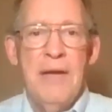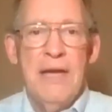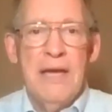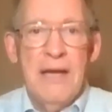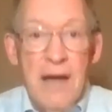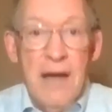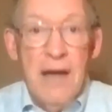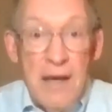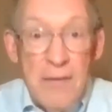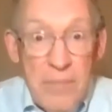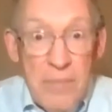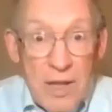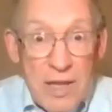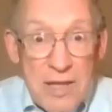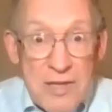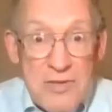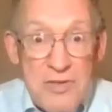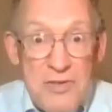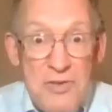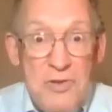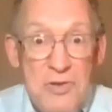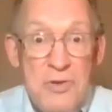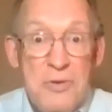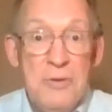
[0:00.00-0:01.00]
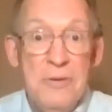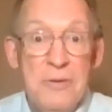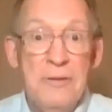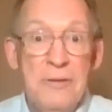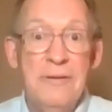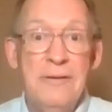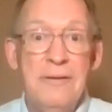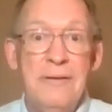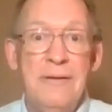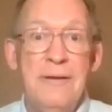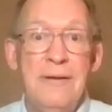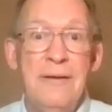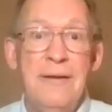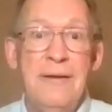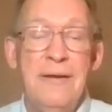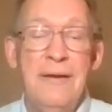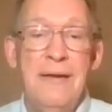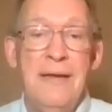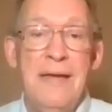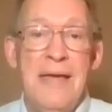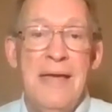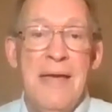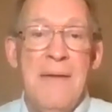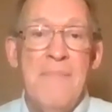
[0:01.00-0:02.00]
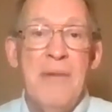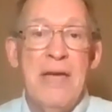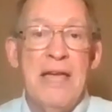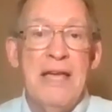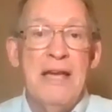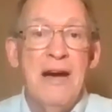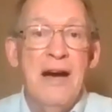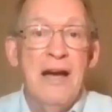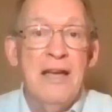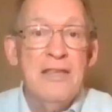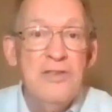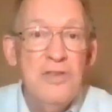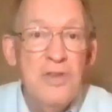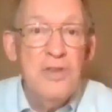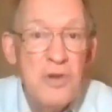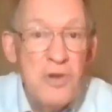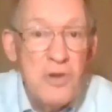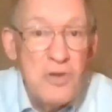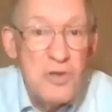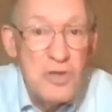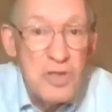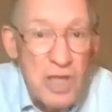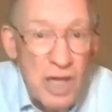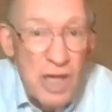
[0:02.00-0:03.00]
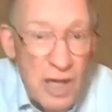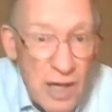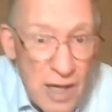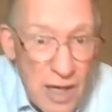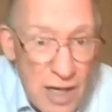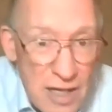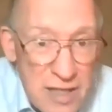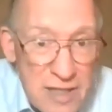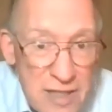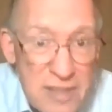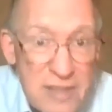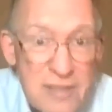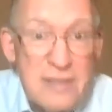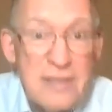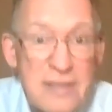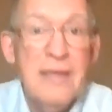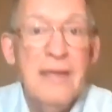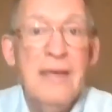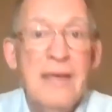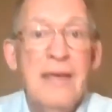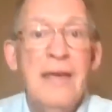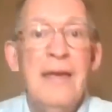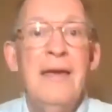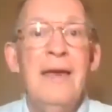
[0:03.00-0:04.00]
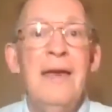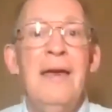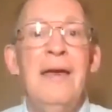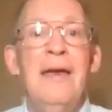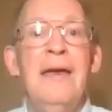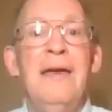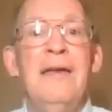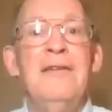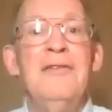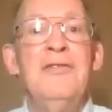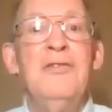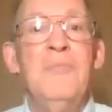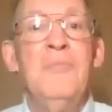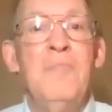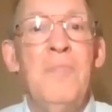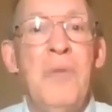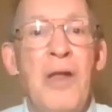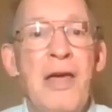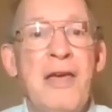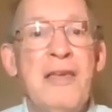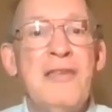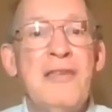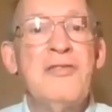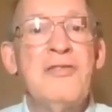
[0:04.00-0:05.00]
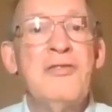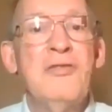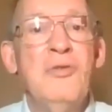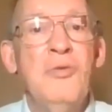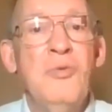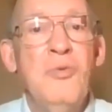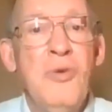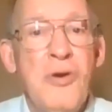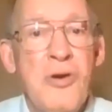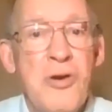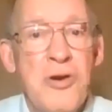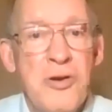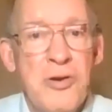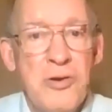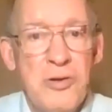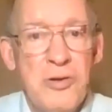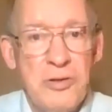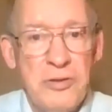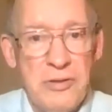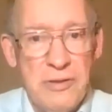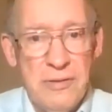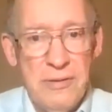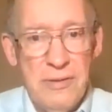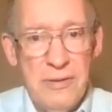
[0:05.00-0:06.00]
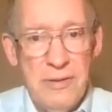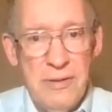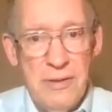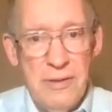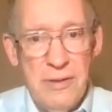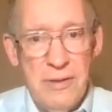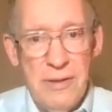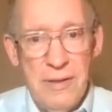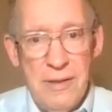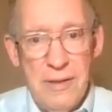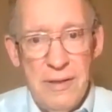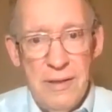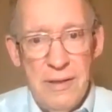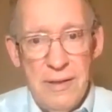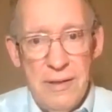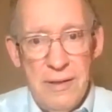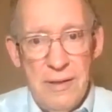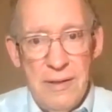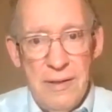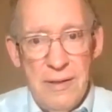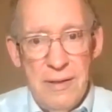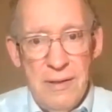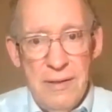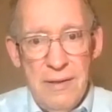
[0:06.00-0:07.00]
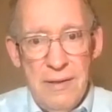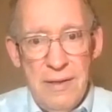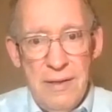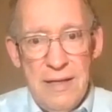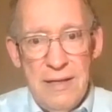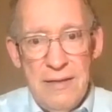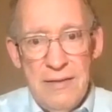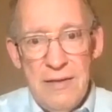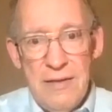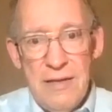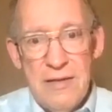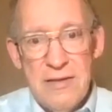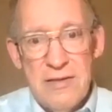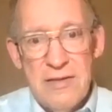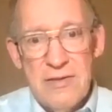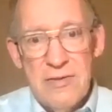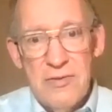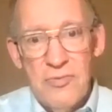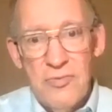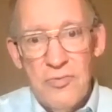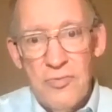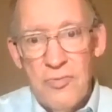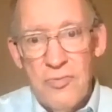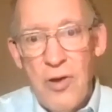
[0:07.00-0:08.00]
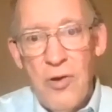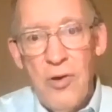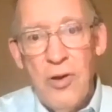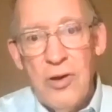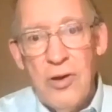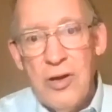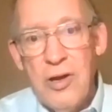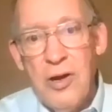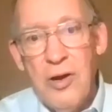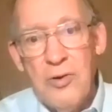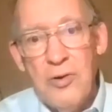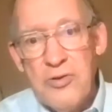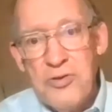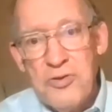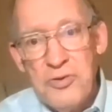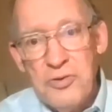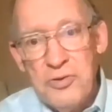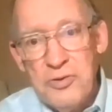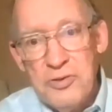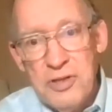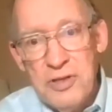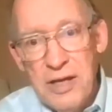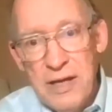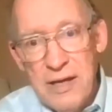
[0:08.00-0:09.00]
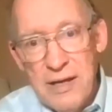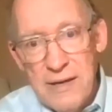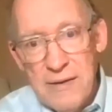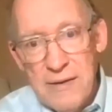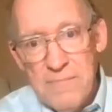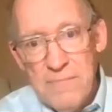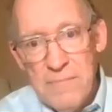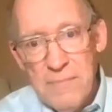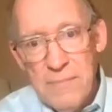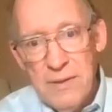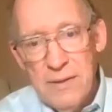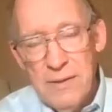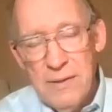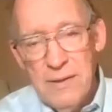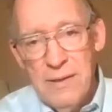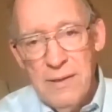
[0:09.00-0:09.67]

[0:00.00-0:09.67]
May God bless you. May God use us to bless the world in this roller coaster time